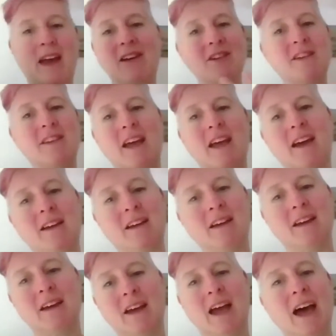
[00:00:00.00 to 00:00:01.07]
How did that
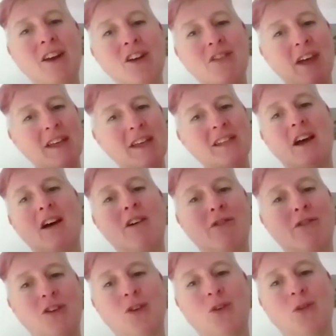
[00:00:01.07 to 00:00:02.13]
start
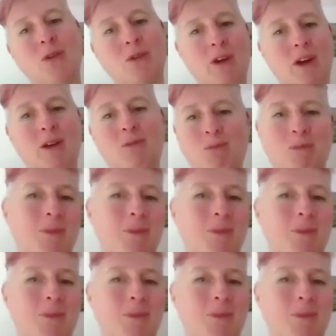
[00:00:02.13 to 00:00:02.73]
for you, and